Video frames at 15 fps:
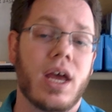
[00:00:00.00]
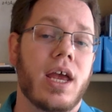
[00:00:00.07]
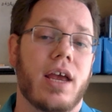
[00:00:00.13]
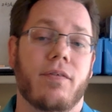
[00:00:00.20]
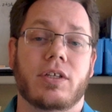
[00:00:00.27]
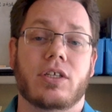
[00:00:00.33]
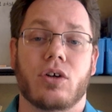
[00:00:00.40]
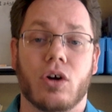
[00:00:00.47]

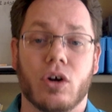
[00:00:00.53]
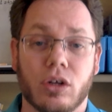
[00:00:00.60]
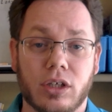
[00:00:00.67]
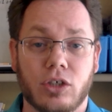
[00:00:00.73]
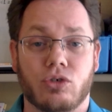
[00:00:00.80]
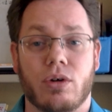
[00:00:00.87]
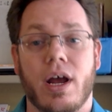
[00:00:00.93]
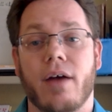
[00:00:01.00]
If it's an early
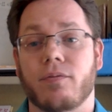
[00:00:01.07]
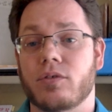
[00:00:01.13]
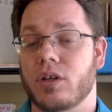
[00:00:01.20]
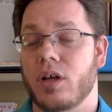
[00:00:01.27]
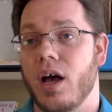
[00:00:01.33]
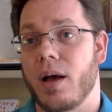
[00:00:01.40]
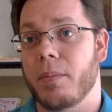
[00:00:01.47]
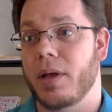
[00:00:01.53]
draft,
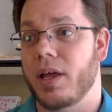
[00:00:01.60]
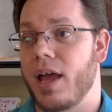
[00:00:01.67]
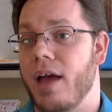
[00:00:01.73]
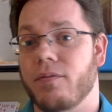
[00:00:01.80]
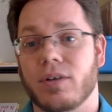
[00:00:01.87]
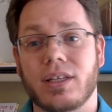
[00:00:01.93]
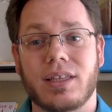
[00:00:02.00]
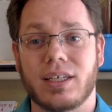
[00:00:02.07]

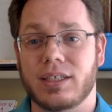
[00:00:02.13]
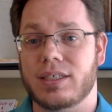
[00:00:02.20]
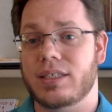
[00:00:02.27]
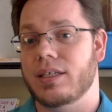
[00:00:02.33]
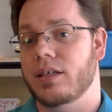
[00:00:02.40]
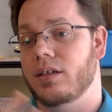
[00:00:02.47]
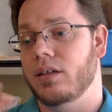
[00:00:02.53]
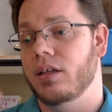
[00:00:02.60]
everything
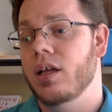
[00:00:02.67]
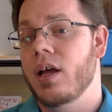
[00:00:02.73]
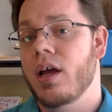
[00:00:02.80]
still